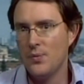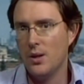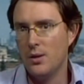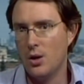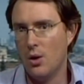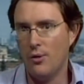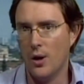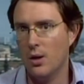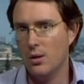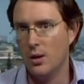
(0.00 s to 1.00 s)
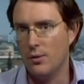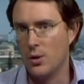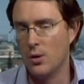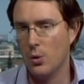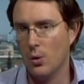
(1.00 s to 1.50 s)
the offer, if
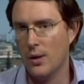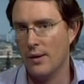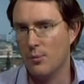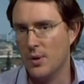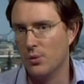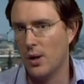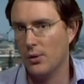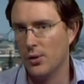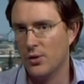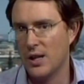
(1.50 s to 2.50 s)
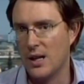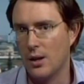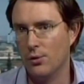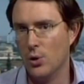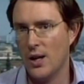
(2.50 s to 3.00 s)
you can call it that, from Israel to take
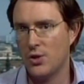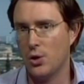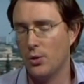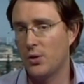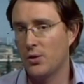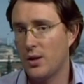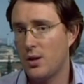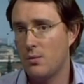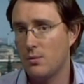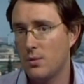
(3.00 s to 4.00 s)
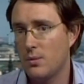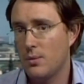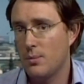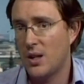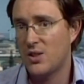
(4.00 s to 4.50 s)
it through Ashdod, because I don't
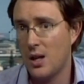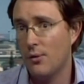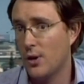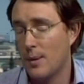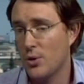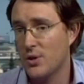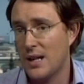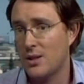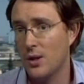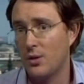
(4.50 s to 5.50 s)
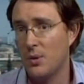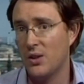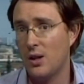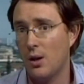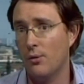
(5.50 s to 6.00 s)
myself, and I'm not an activist
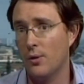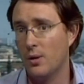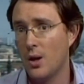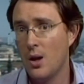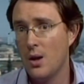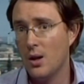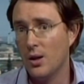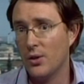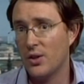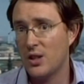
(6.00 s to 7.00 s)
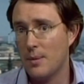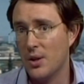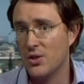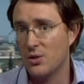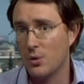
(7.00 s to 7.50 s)
myself, and as I said,
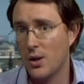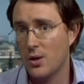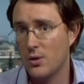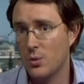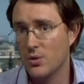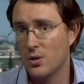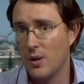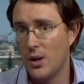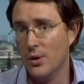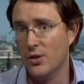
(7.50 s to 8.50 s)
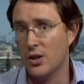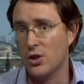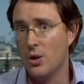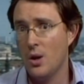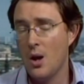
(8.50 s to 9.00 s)
my sister and I don't always agree on this
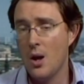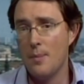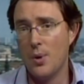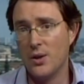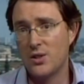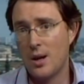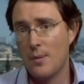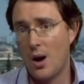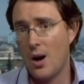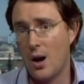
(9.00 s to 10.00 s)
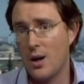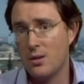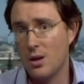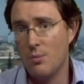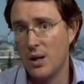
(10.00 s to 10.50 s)
issue, but I
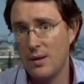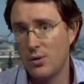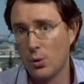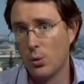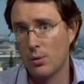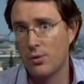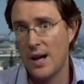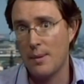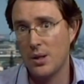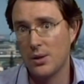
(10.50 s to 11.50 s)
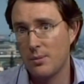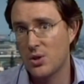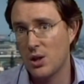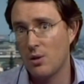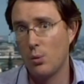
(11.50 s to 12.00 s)
don't believe that all of that building
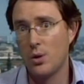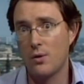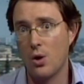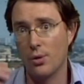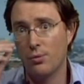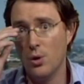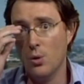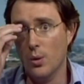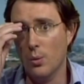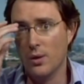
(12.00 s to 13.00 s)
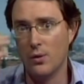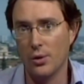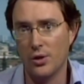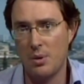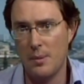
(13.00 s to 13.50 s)
material would have got through and would have
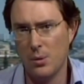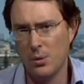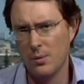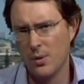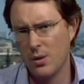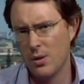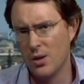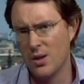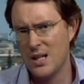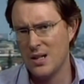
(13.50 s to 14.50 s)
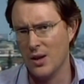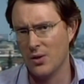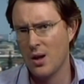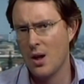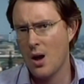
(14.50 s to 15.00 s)
got to the people that need
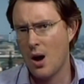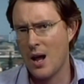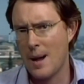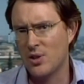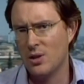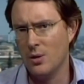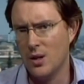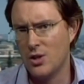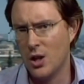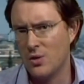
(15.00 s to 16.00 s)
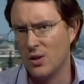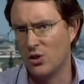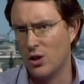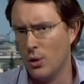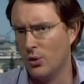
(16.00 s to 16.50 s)
it. So I absolutely don't
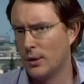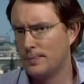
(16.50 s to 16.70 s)
excuse.